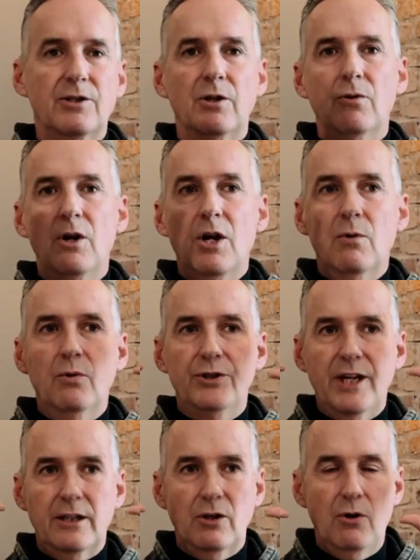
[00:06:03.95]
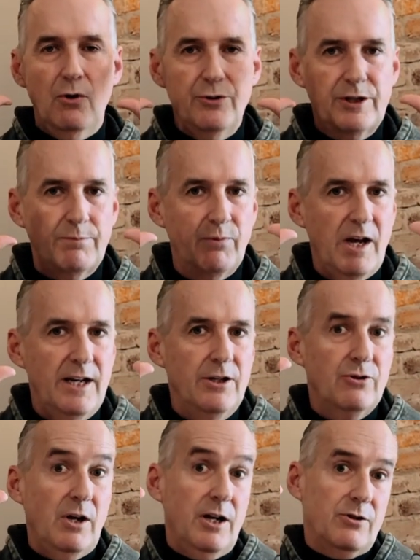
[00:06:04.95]
So we'll take the whole spread and
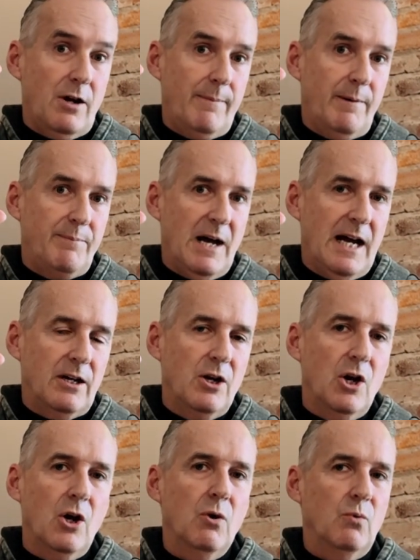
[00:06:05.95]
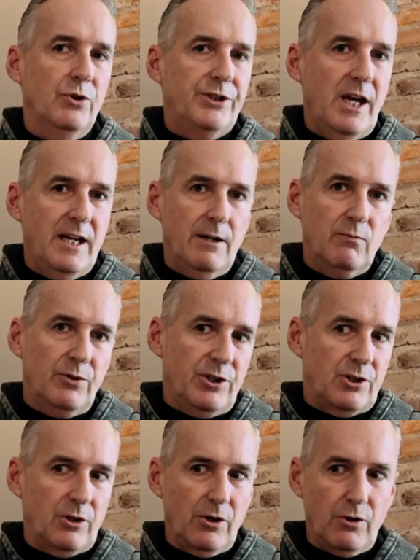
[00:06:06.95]
try to drop it back, or we'll take it and we'll
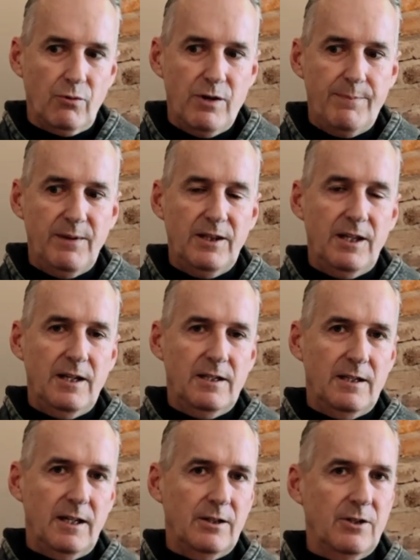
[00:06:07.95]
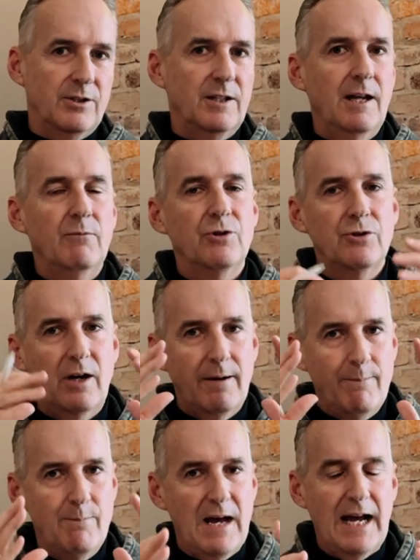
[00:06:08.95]
just start creeping things in, because again, we're trying to
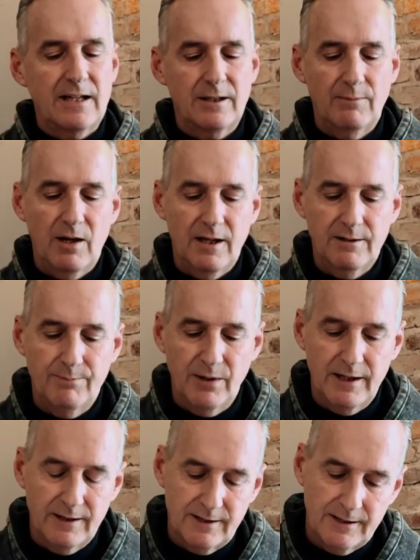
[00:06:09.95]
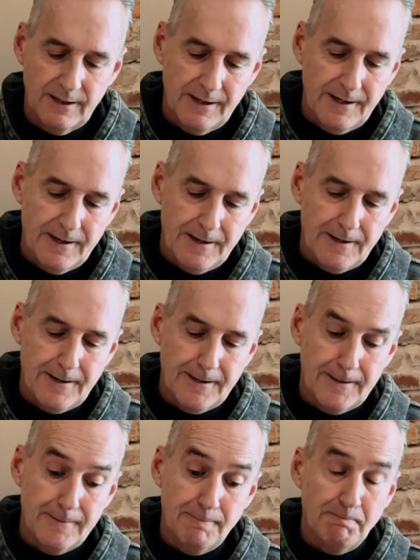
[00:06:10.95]
maximize bites.
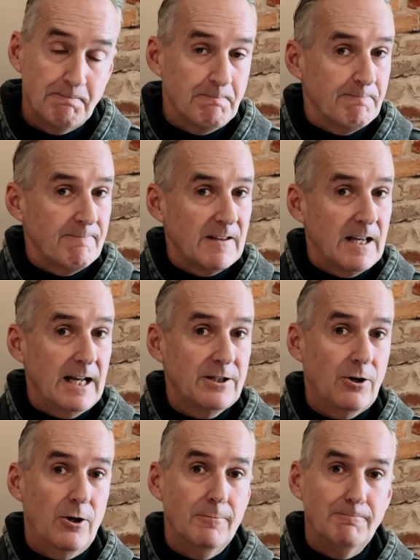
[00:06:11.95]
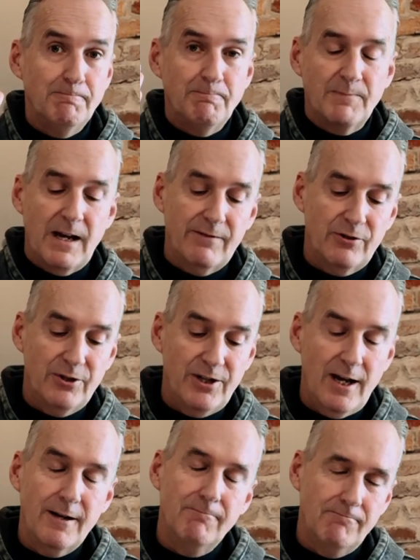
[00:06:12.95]
That's all. Have a good
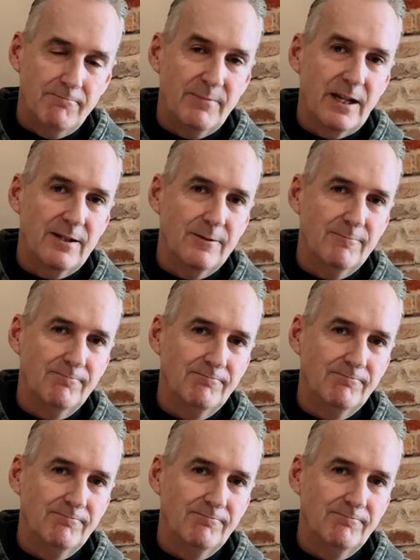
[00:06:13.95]
day. Thank you.